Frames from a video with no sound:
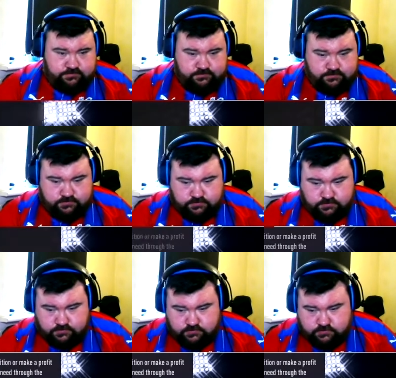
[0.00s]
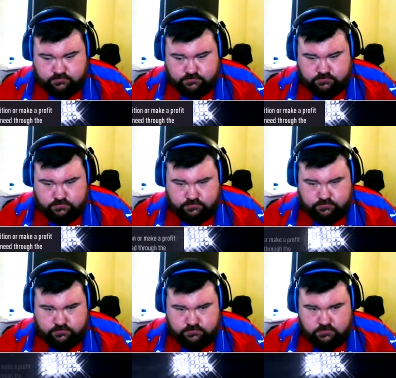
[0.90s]

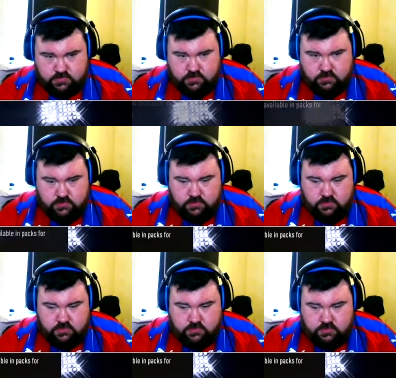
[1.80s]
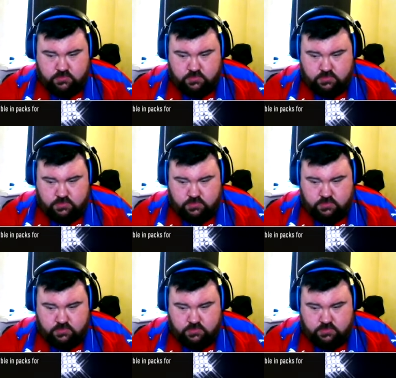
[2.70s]
No one is speaking in this clip.